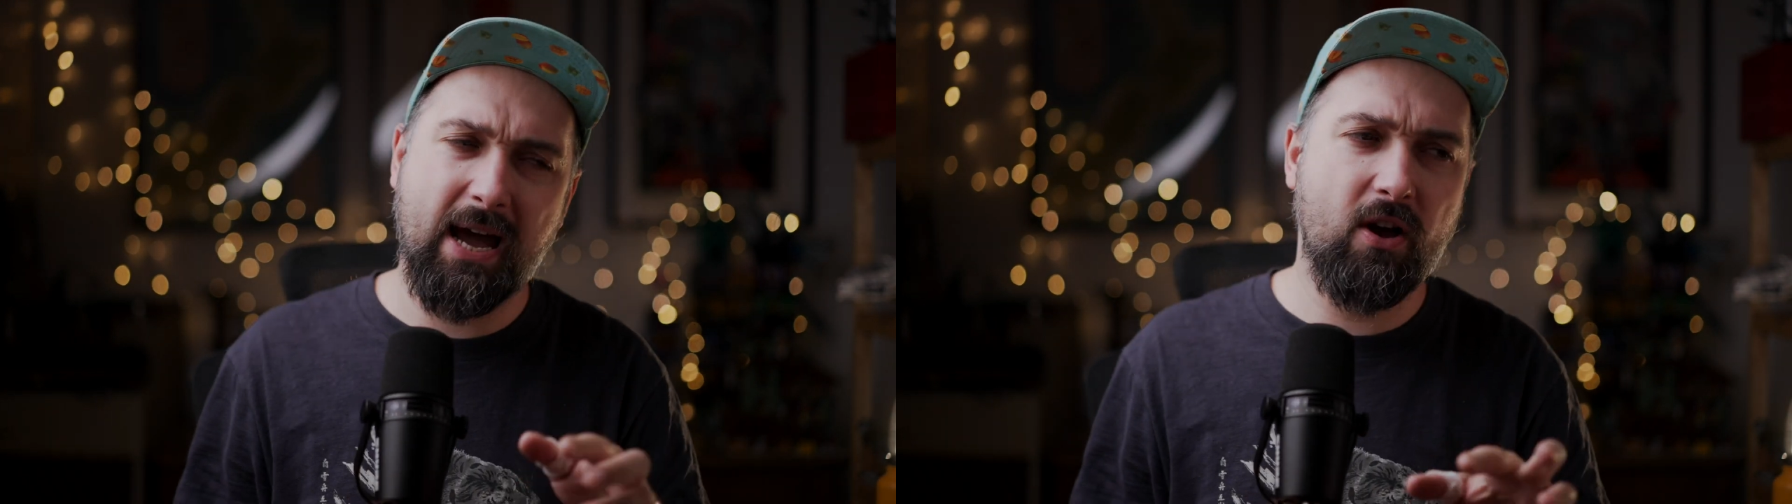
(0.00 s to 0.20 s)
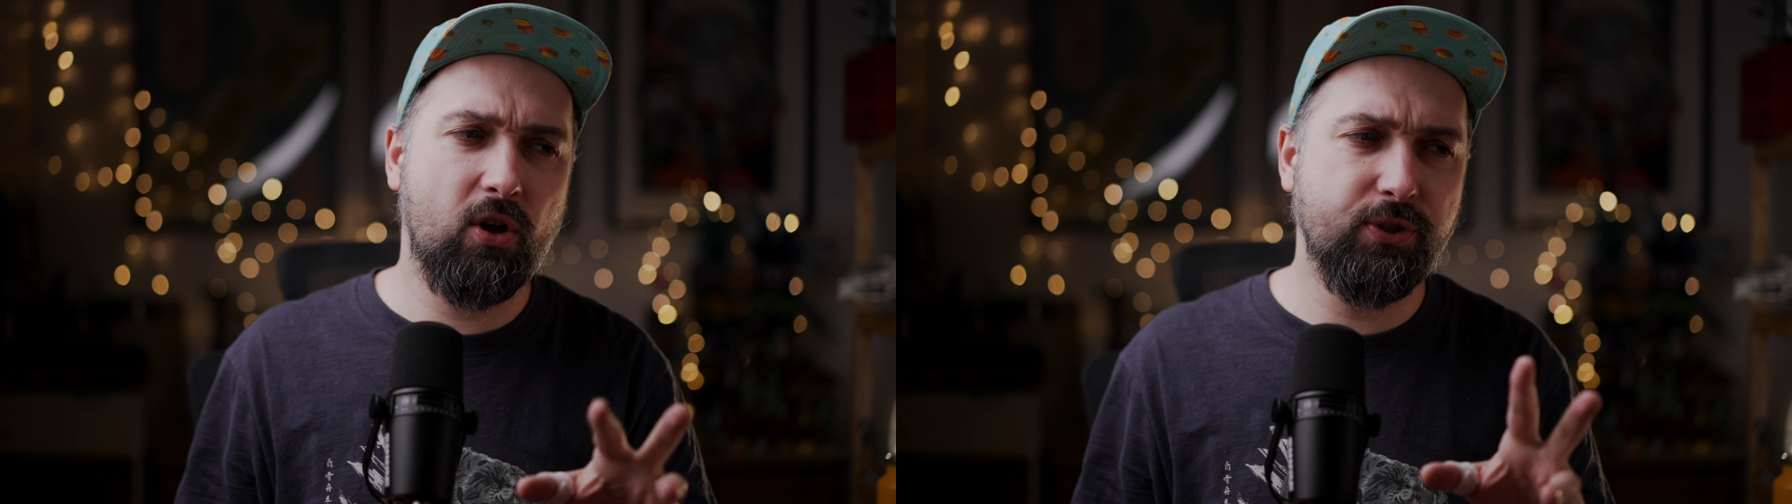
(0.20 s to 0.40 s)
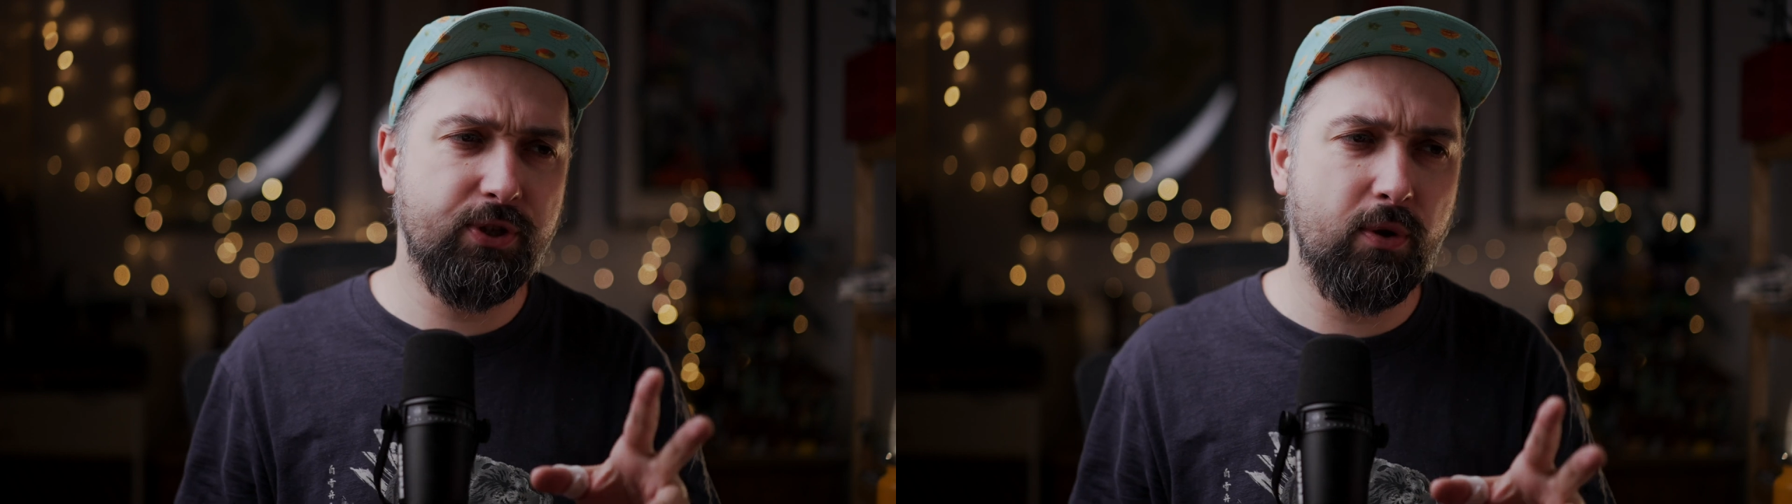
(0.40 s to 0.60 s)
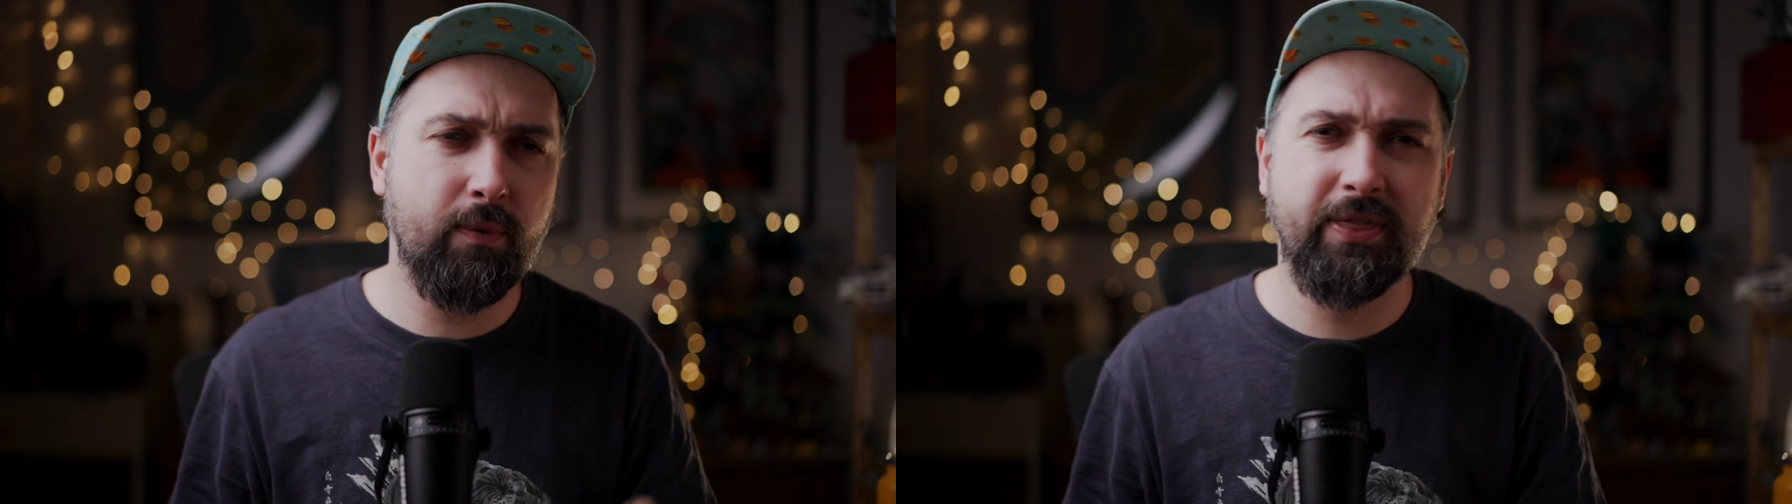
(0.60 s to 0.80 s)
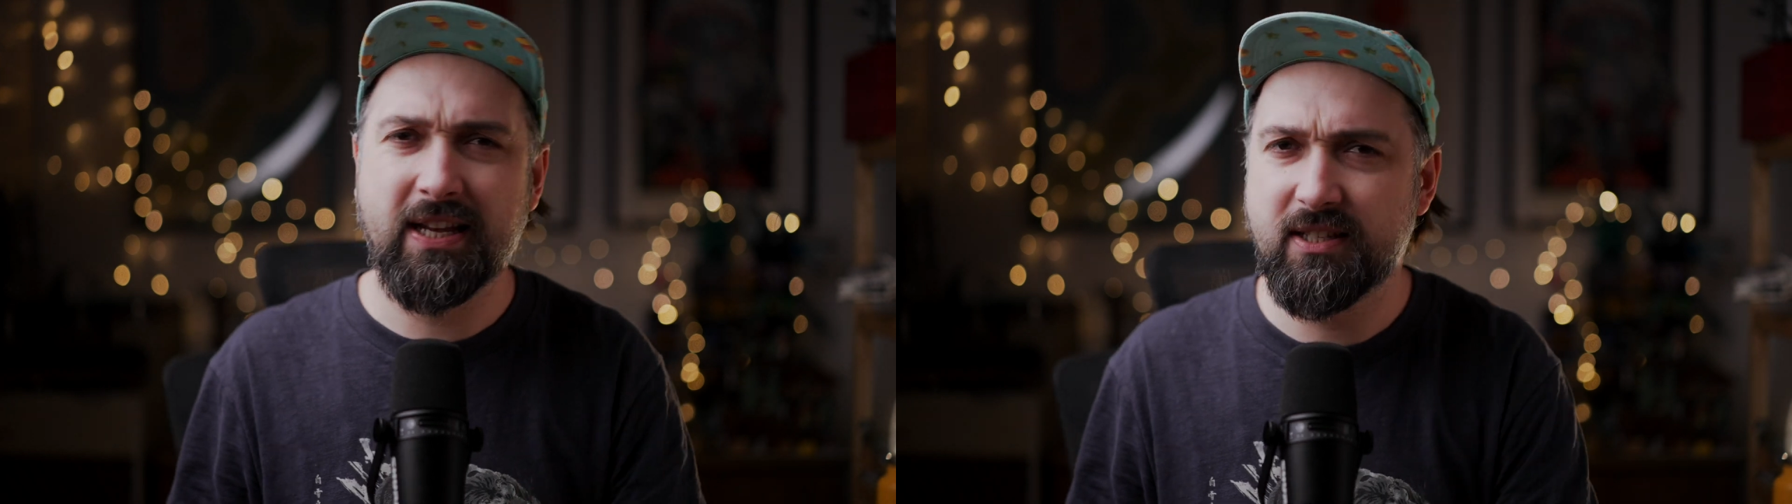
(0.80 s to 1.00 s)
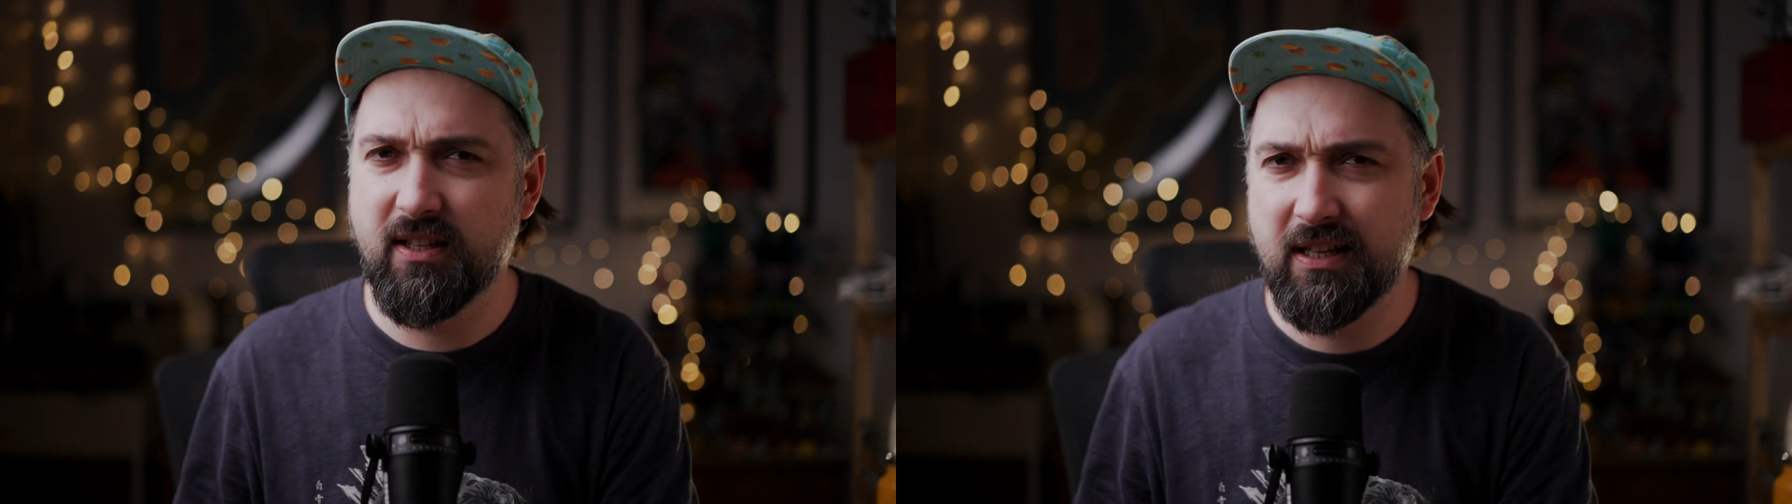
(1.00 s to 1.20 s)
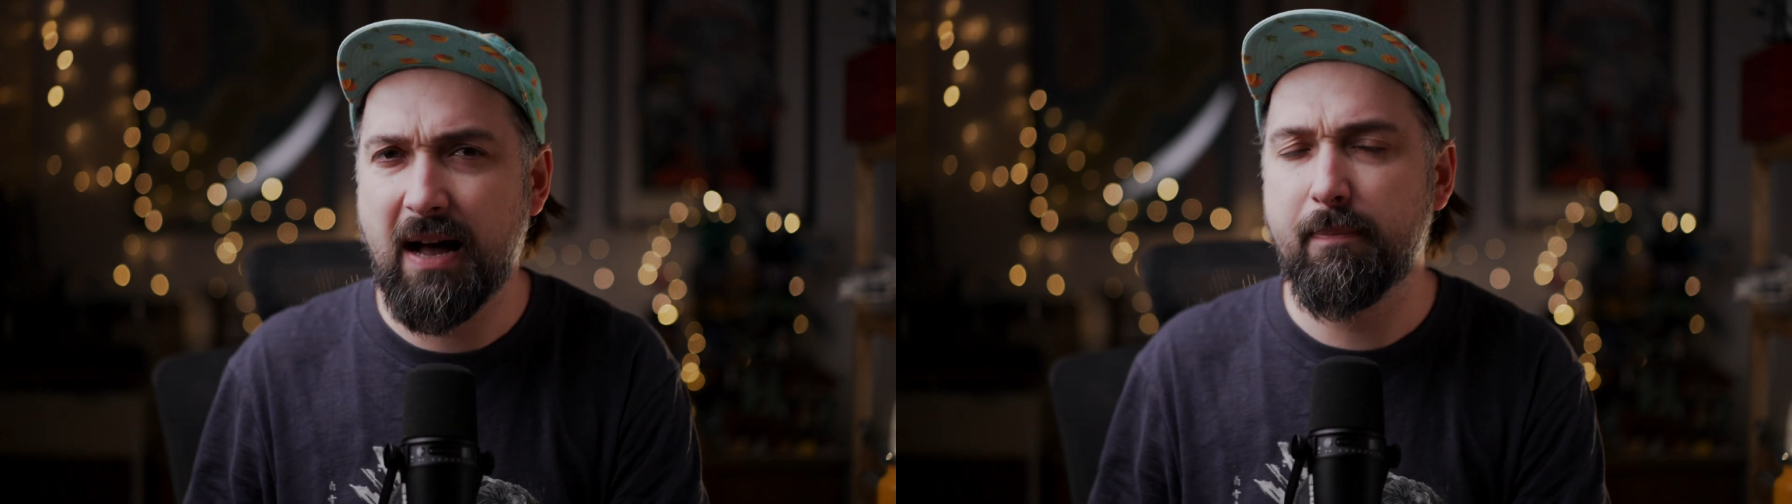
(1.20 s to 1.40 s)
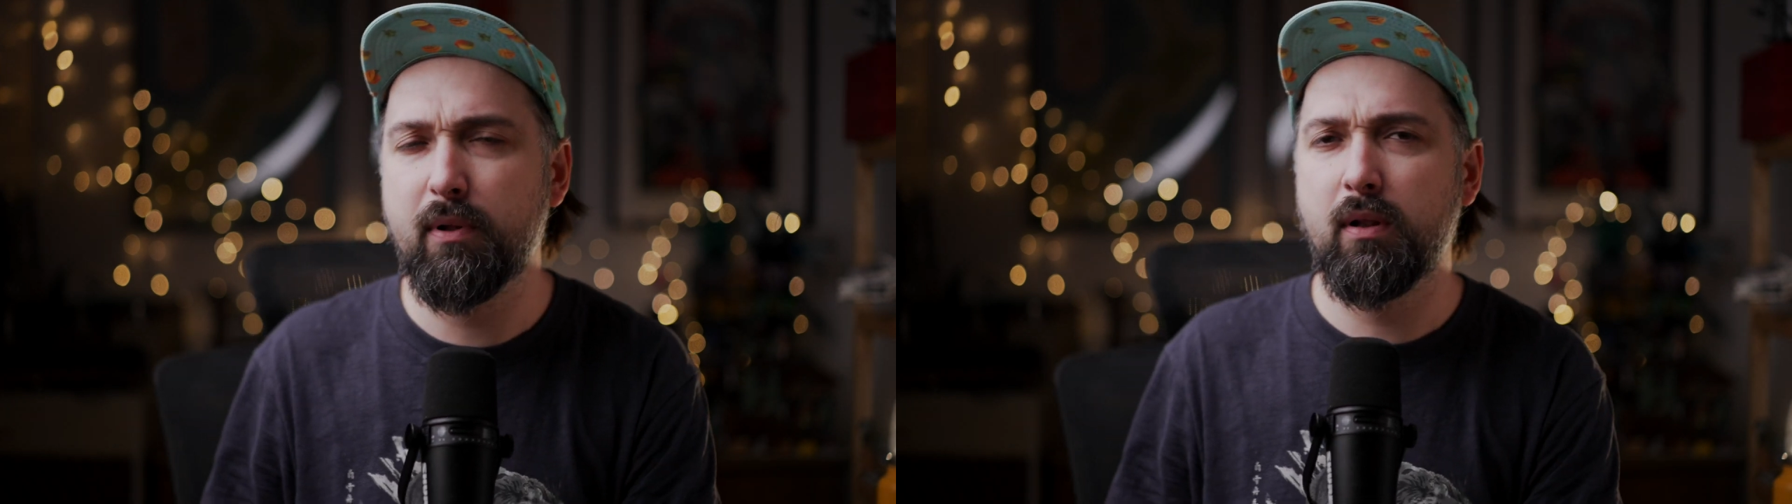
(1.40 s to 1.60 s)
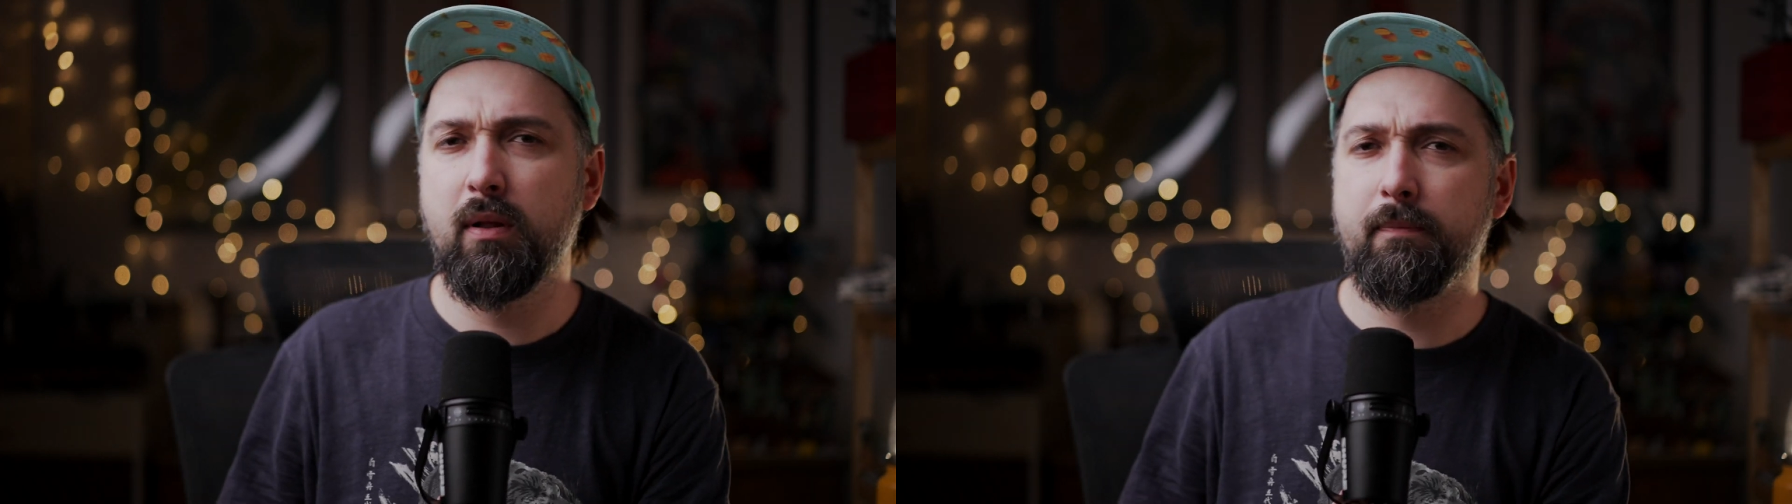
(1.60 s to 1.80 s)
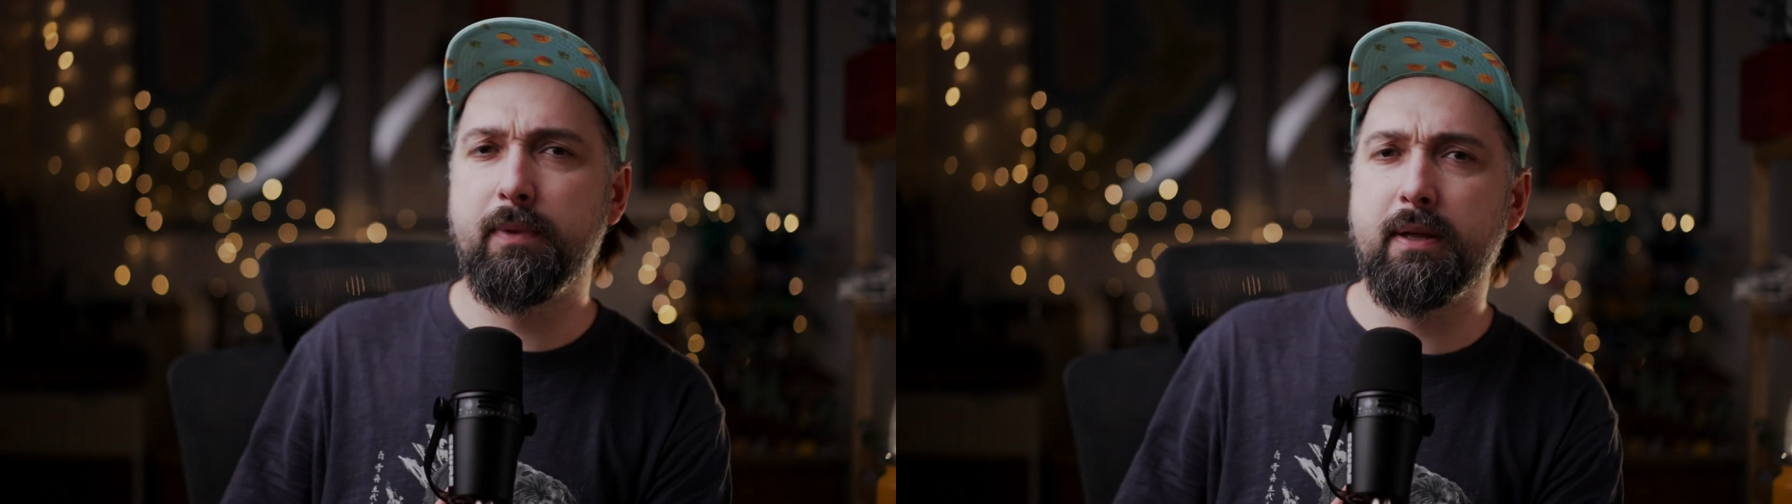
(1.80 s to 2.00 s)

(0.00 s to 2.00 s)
I also tested a couple